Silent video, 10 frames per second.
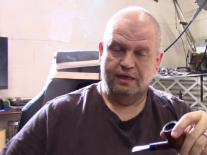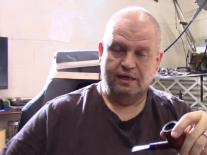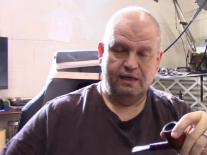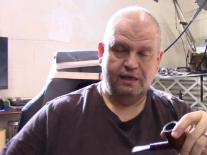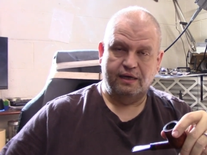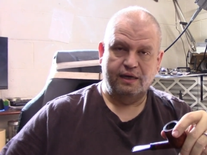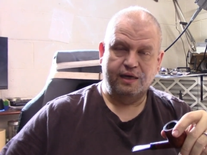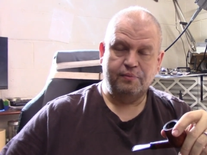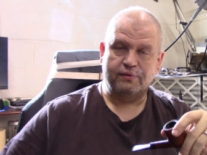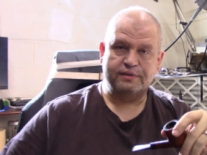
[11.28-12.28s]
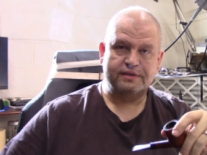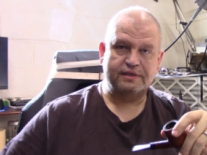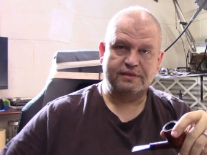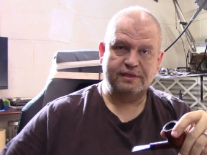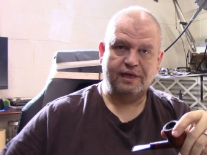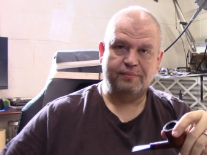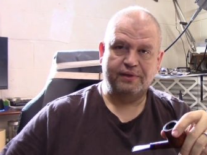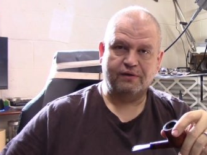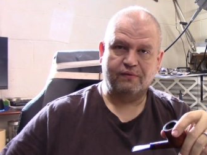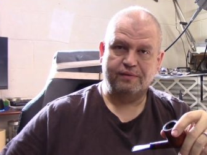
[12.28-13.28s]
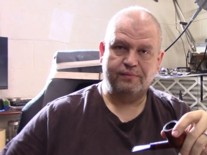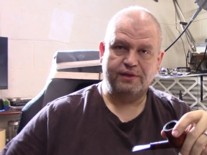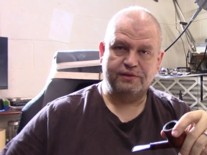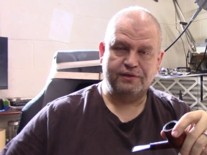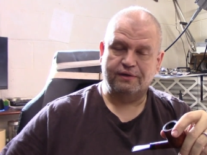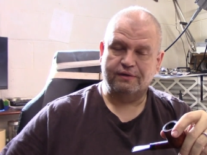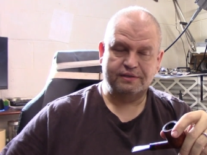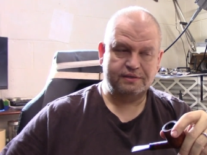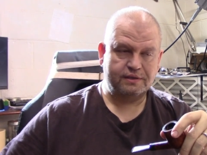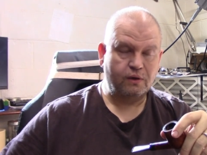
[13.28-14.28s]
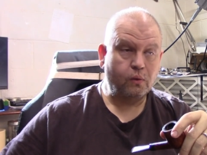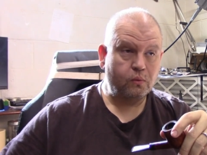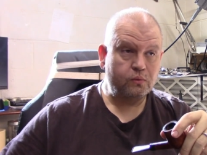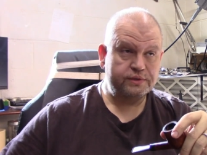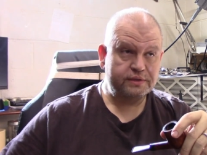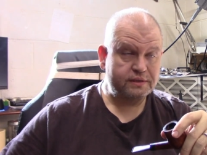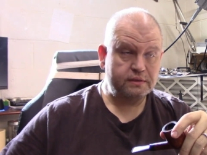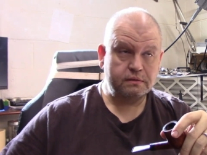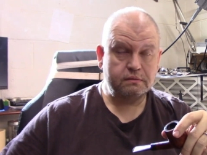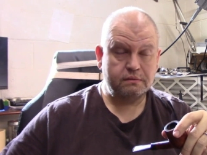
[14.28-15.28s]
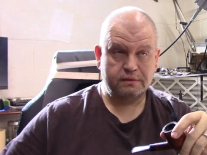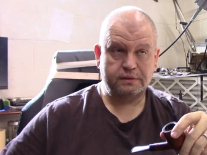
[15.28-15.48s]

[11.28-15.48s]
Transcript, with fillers: Ah, April just has not been a great month here. It's cold still.